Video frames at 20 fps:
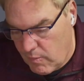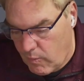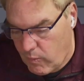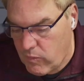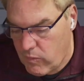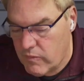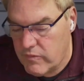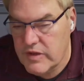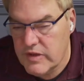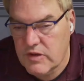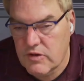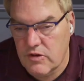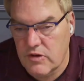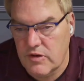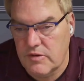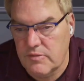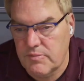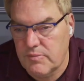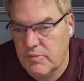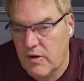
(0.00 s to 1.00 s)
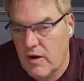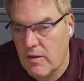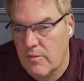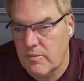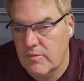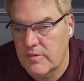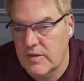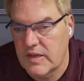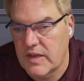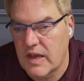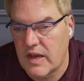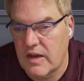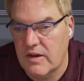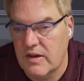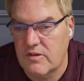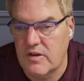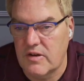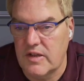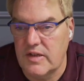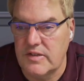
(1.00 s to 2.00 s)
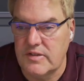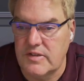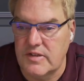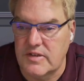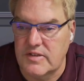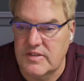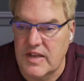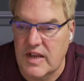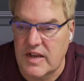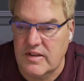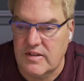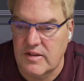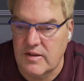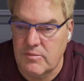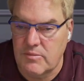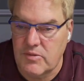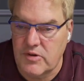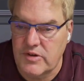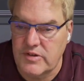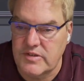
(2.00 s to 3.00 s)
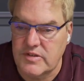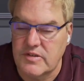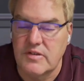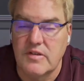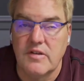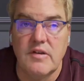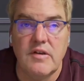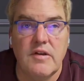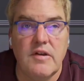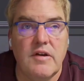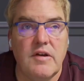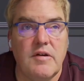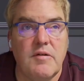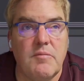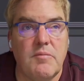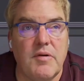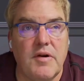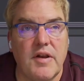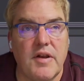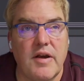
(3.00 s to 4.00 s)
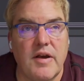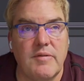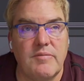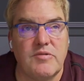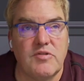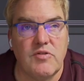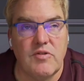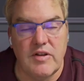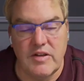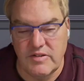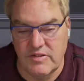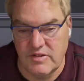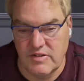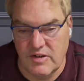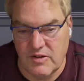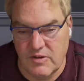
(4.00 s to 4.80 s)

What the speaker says: We could probably calculate the exact numbers, but I'm too lazy now